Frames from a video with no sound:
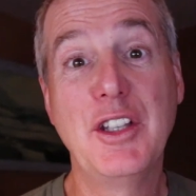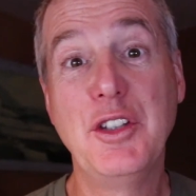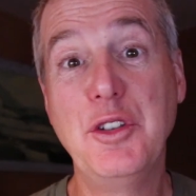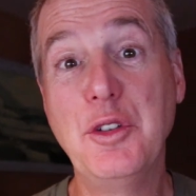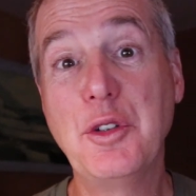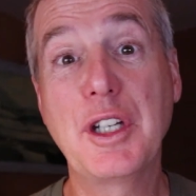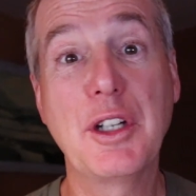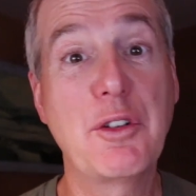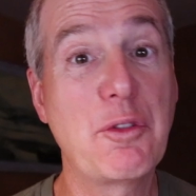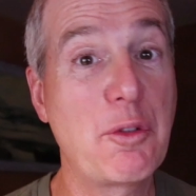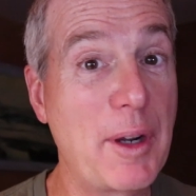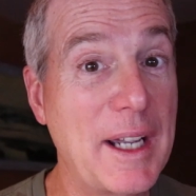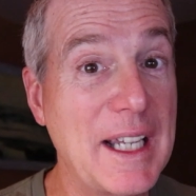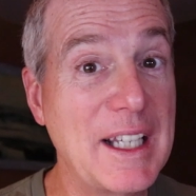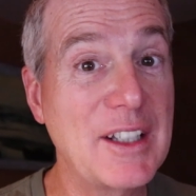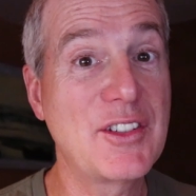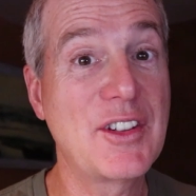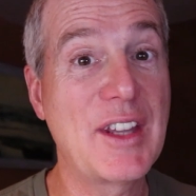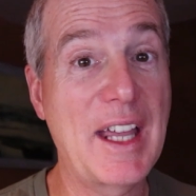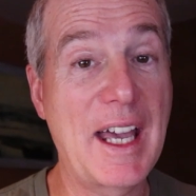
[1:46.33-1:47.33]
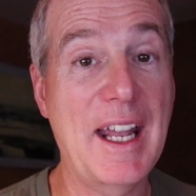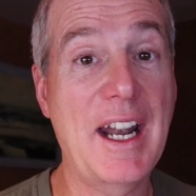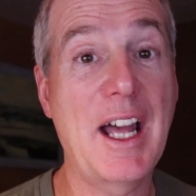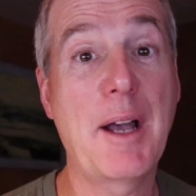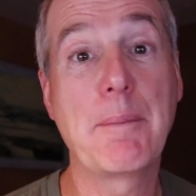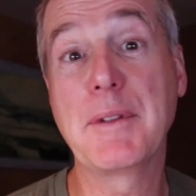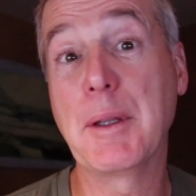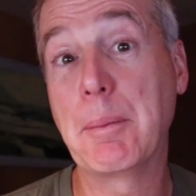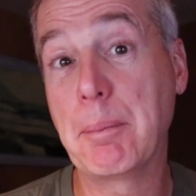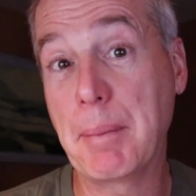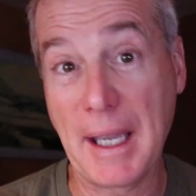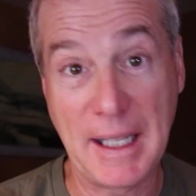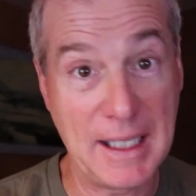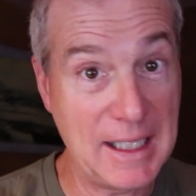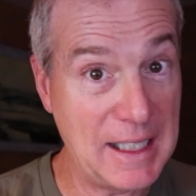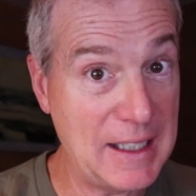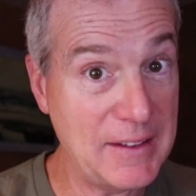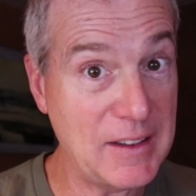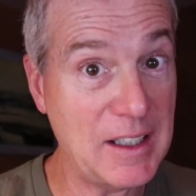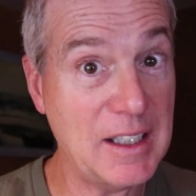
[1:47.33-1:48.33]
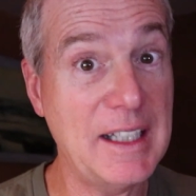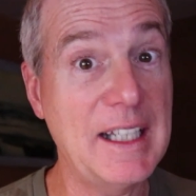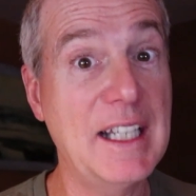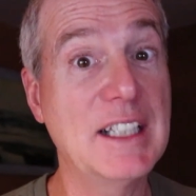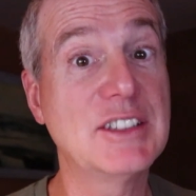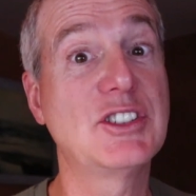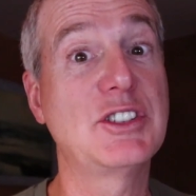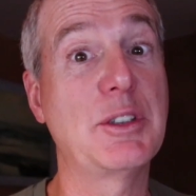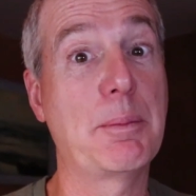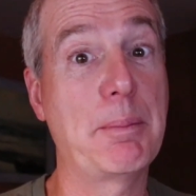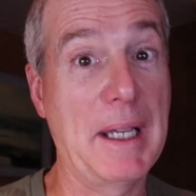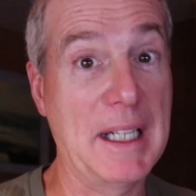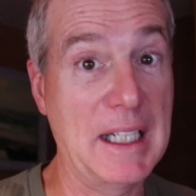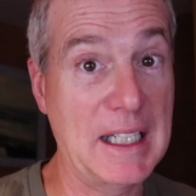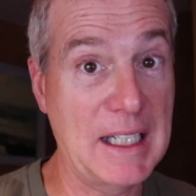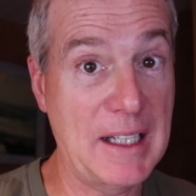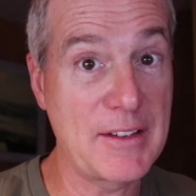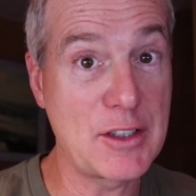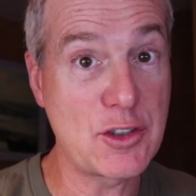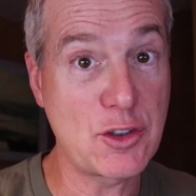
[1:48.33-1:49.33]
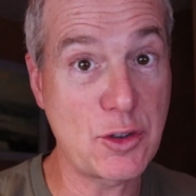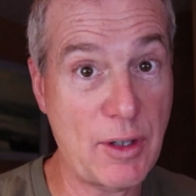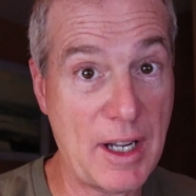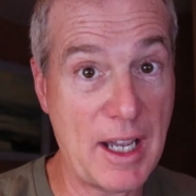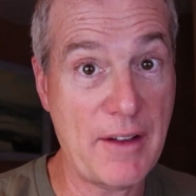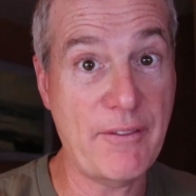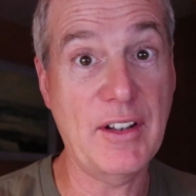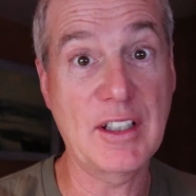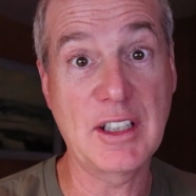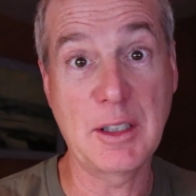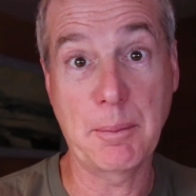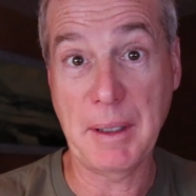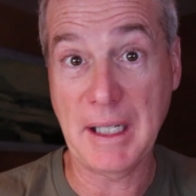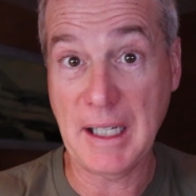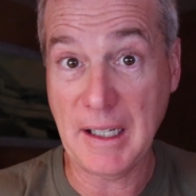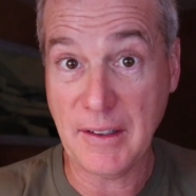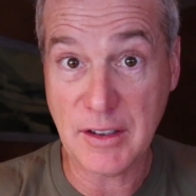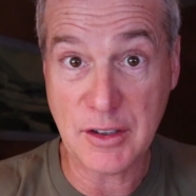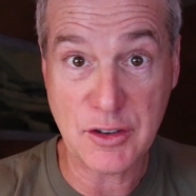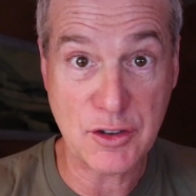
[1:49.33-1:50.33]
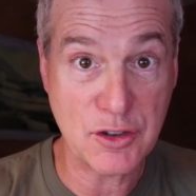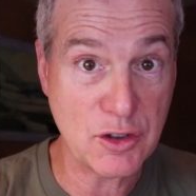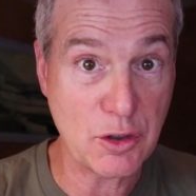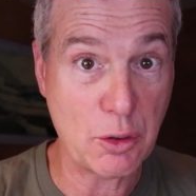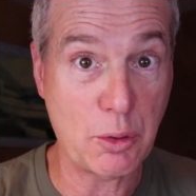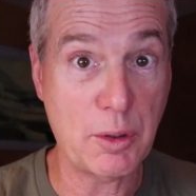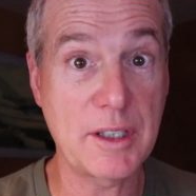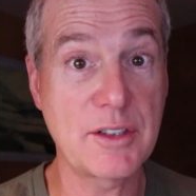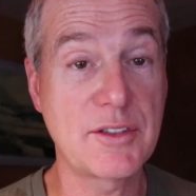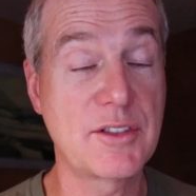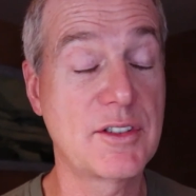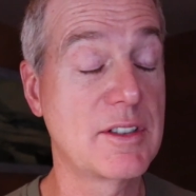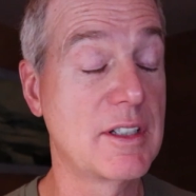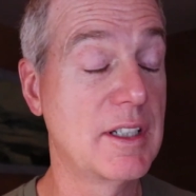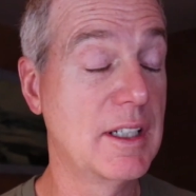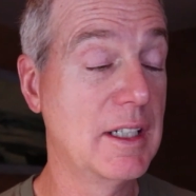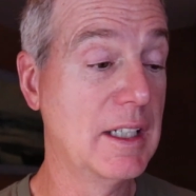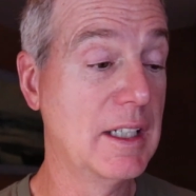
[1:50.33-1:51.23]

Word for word: you can raise that up depending on the list, depending on the traffic, depending on the source,